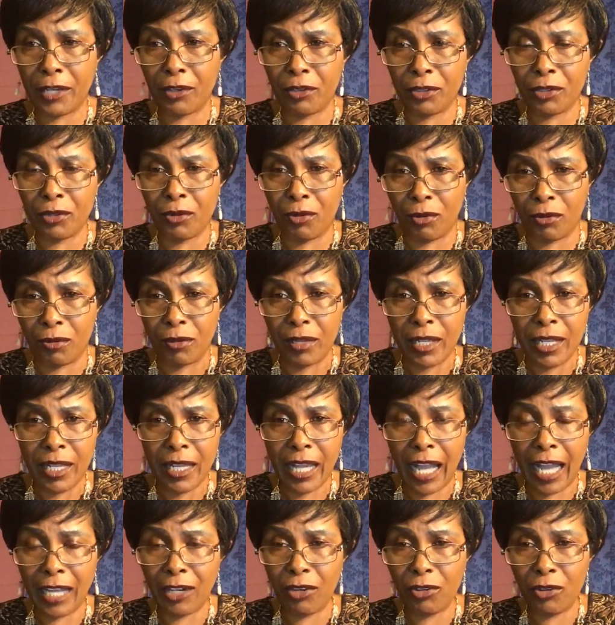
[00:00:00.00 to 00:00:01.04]
know
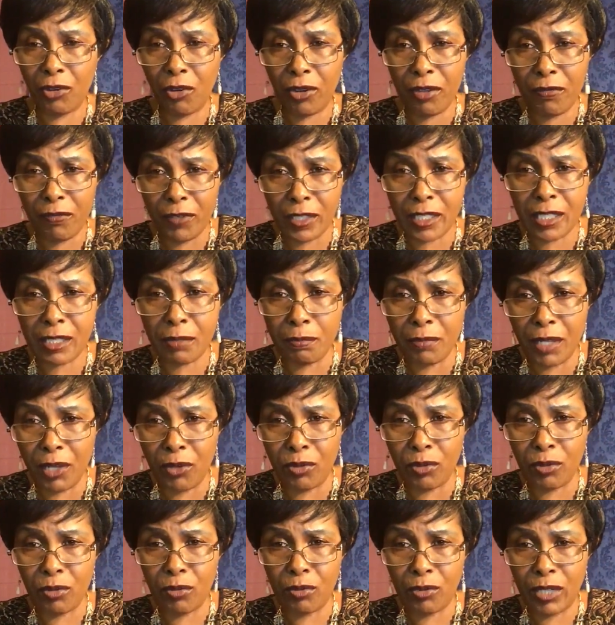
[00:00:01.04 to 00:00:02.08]
if it's me
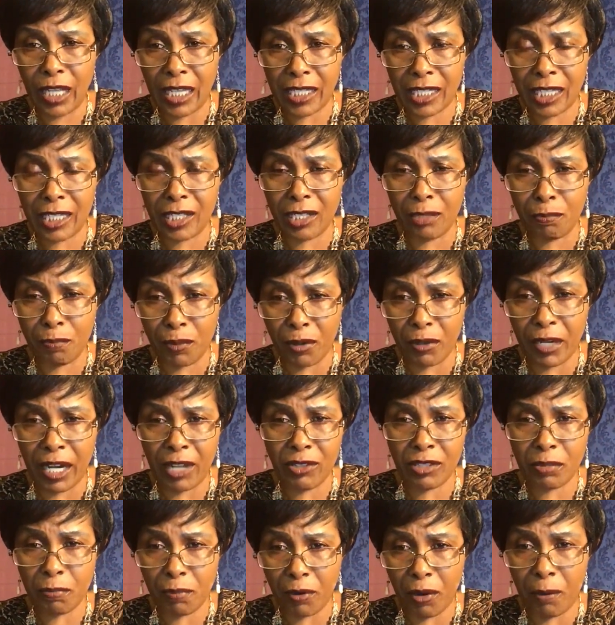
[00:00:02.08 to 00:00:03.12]
who doesn't pronounce
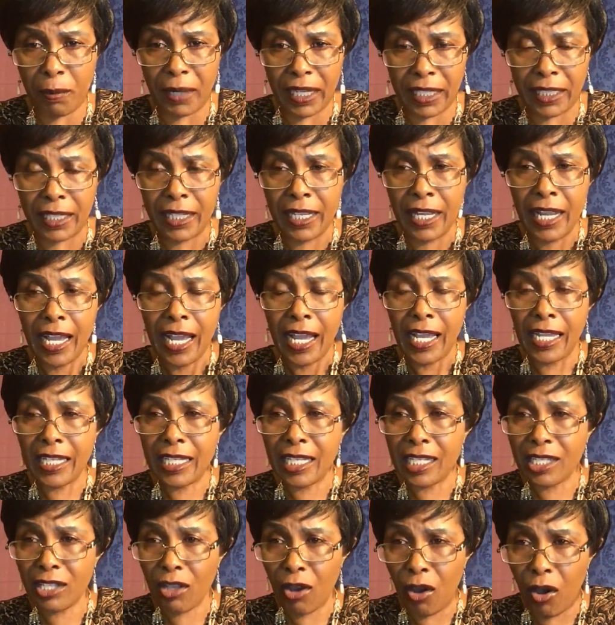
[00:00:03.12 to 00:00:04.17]
properly. It is
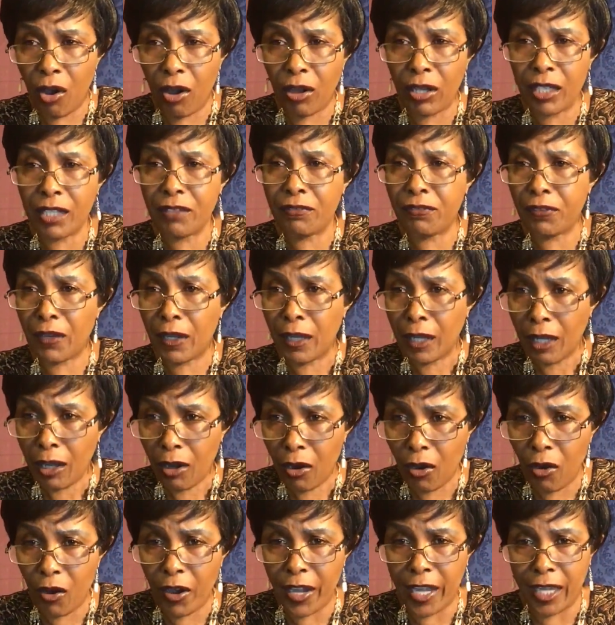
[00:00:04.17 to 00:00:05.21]
olive
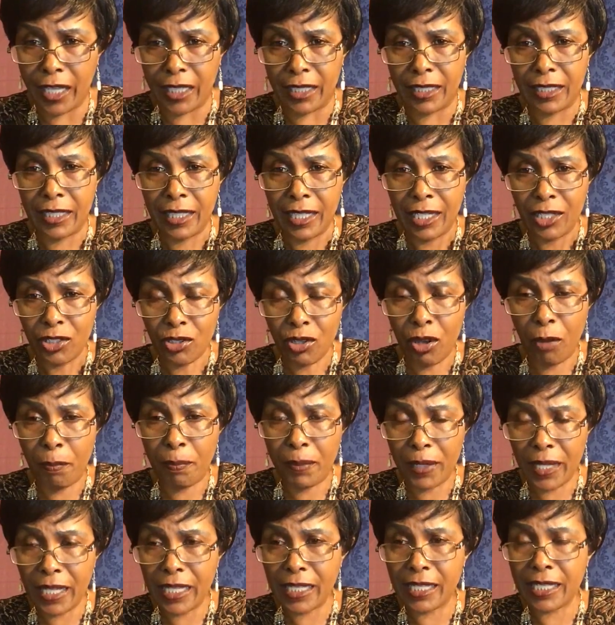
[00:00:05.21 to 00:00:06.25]
oil. So
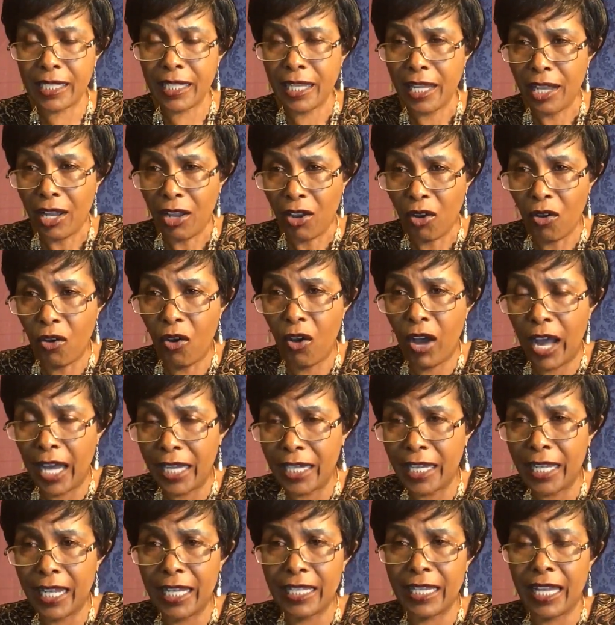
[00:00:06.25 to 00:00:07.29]
please, go and
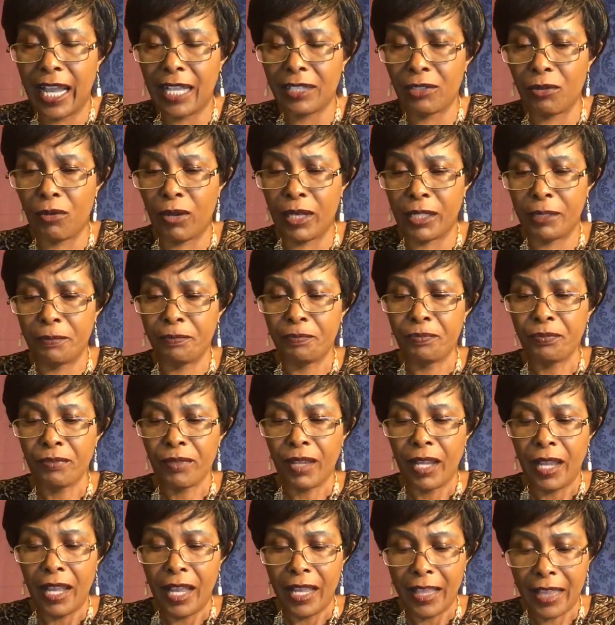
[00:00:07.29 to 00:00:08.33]
get that one.
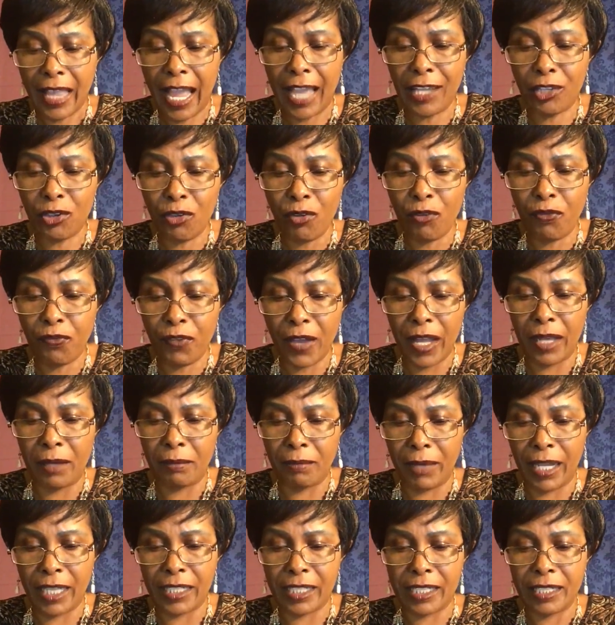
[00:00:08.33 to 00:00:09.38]
Thank you very
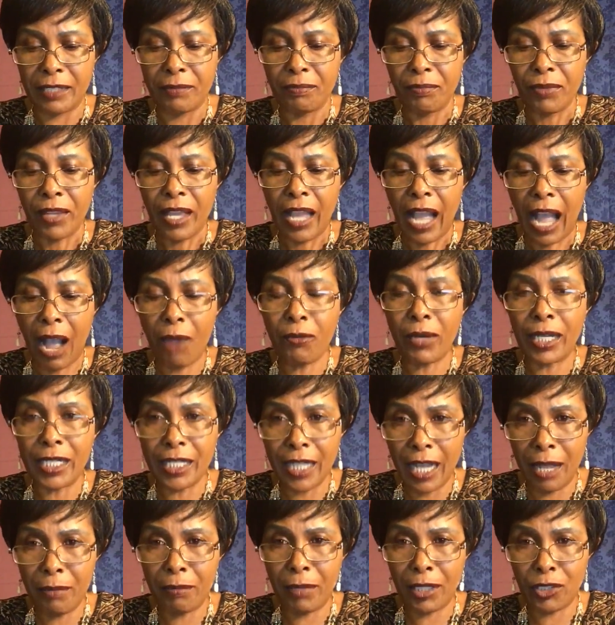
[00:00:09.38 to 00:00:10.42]
much. Our
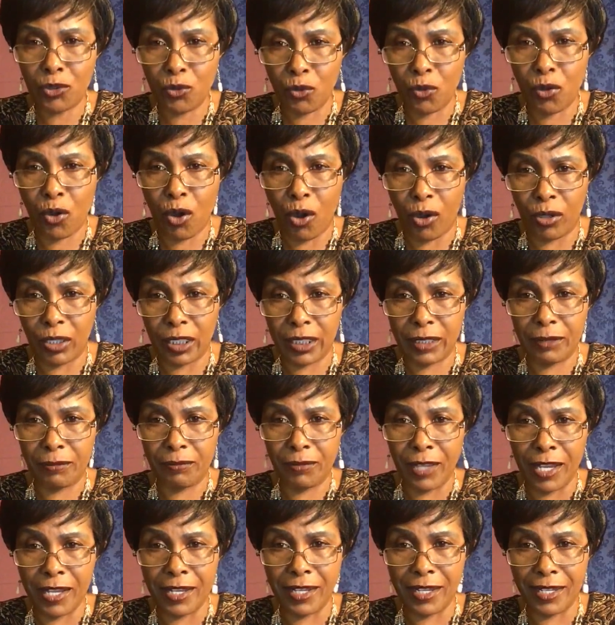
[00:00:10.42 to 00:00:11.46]
number to call...
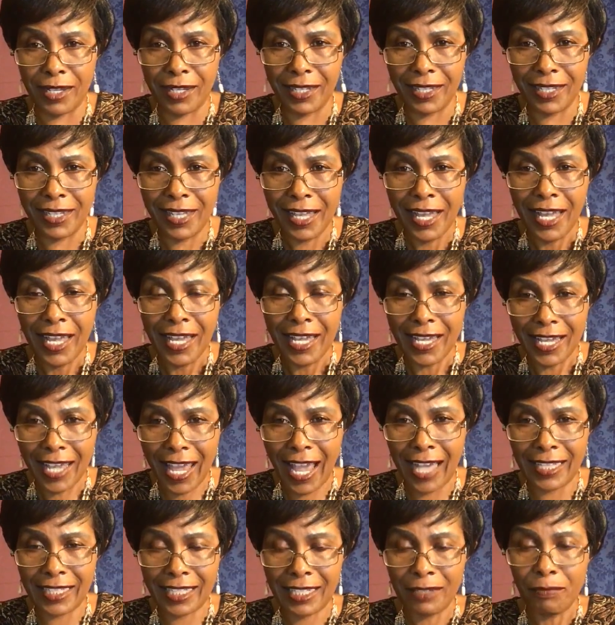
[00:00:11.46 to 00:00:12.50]

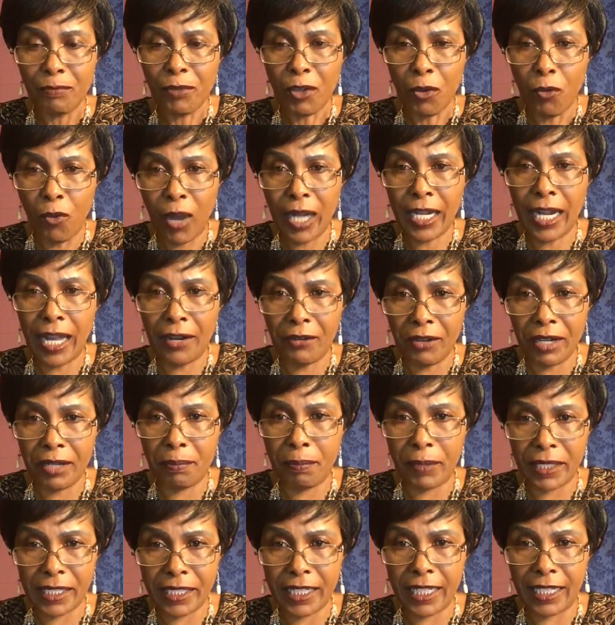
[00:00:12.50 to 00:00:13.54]
Yes,
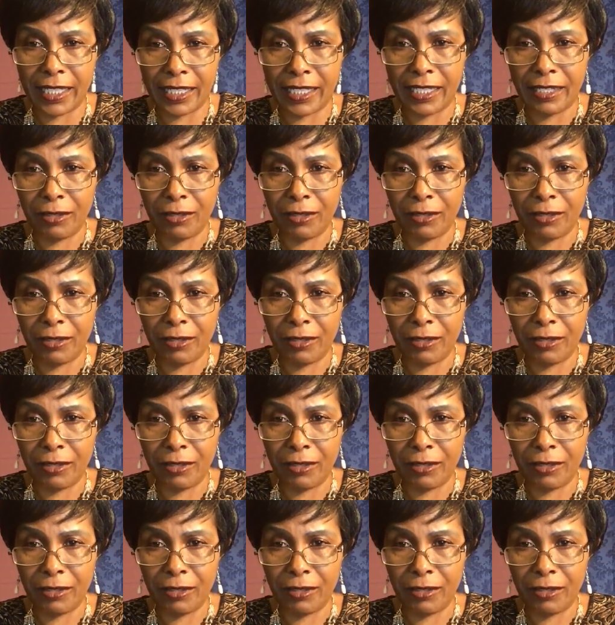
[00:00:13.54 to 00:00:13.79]
100%.